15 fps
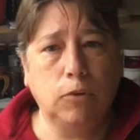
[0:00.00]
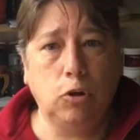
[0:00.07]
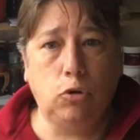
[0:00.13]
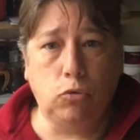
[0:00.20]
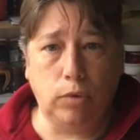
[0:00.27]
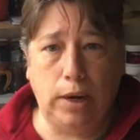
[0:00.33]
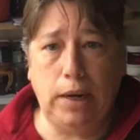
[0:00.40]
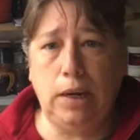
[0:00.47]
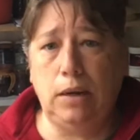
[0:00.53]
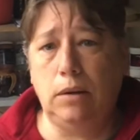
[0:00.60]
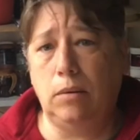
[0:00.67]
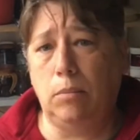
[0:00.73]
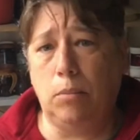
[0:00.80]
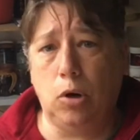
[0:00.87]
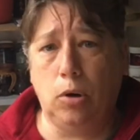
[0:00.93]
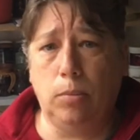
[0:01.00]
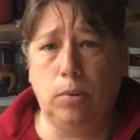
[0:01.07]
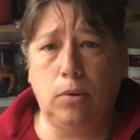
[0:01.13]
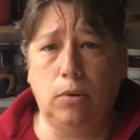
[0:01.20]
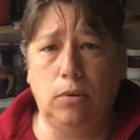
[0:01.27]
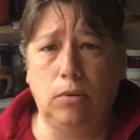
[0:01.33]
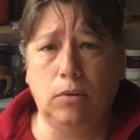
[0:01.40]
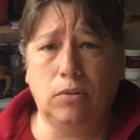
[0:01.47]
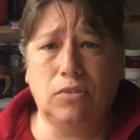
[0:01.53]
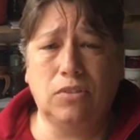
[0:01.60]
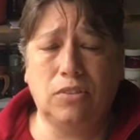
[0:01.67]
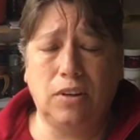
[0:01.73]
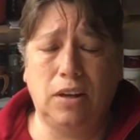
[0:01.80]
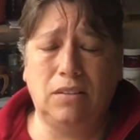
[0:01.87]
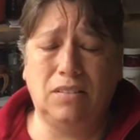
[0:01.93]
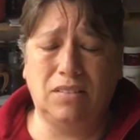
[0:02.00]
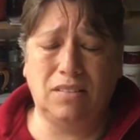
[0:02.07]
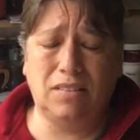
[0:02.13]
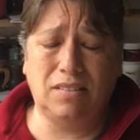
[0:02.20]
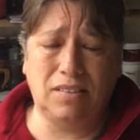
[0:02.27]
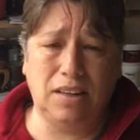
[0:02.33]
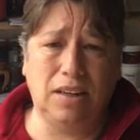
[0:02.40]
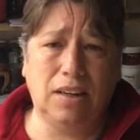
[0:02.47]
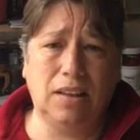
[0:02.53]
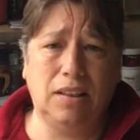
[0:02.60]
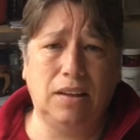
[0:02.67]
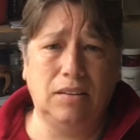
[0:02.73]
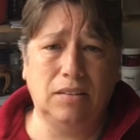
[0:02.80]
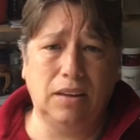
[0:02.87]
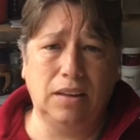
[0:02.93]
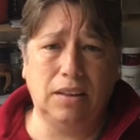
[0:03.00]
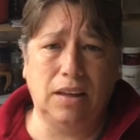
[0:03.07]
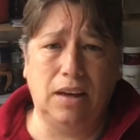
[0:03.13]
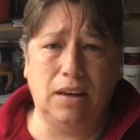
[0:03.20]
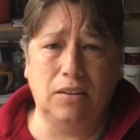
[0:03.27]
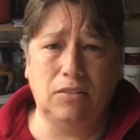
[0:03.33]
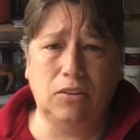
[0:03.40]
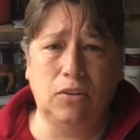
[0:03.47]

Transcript: great, marble tends to stick, things like that.